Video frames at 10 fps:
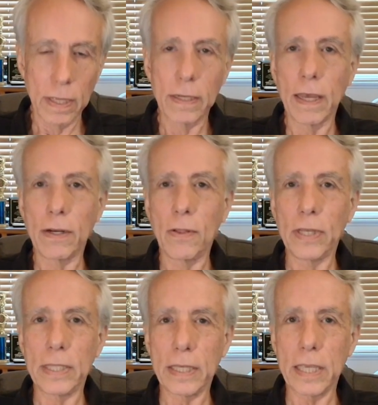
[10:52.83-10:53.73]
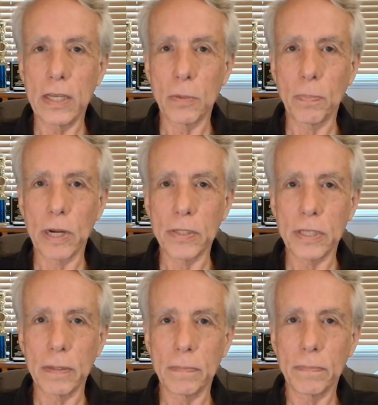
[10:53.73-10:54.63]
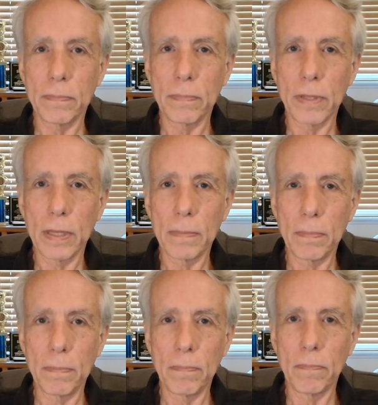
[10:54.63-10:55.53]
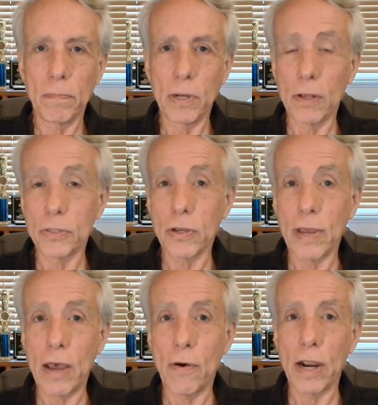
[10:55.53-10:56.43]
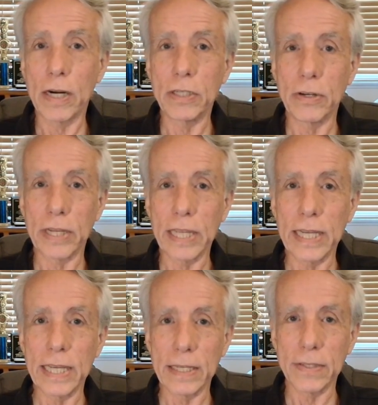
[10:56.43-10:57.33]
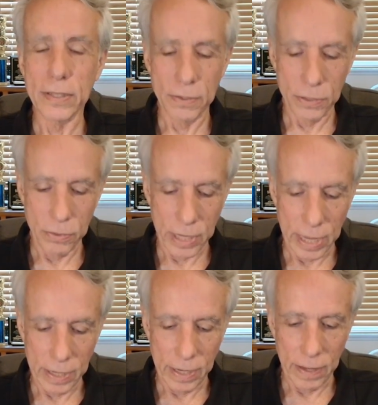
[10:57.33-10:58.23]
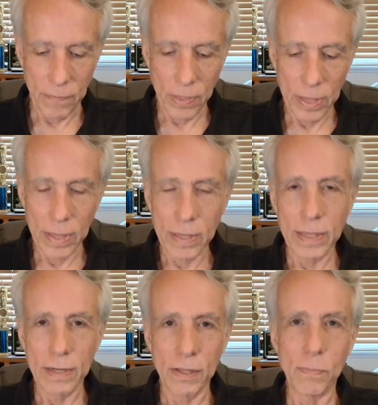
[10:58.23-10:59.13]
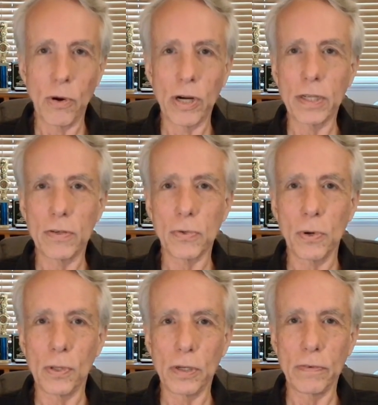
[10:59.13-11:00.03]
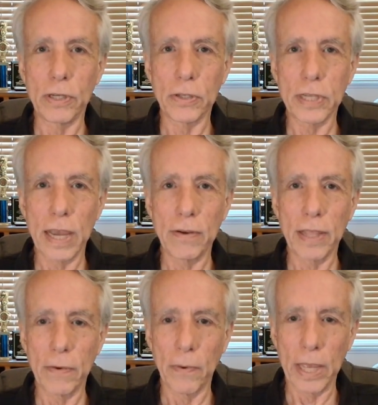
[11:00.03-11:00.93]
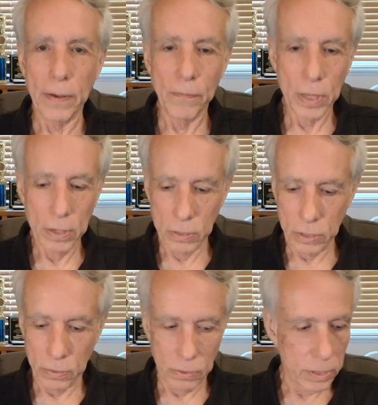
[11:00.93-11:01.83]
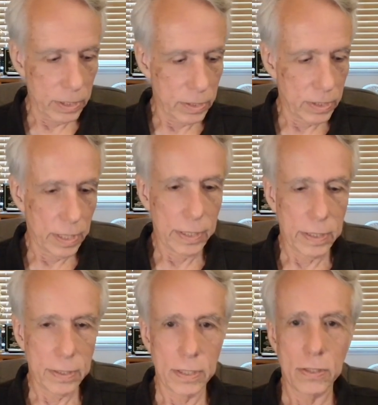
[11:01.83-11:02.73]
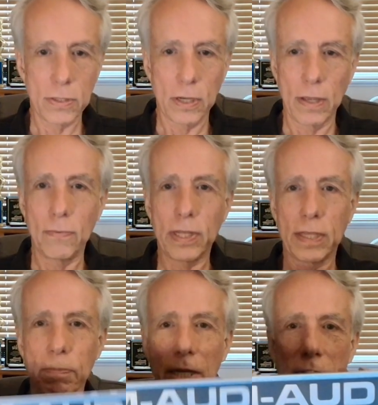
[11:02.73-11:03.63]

the key you're pressing, but also how hard you're hitting it, so you can get a little more control over your sound that way. So this is what the MIDI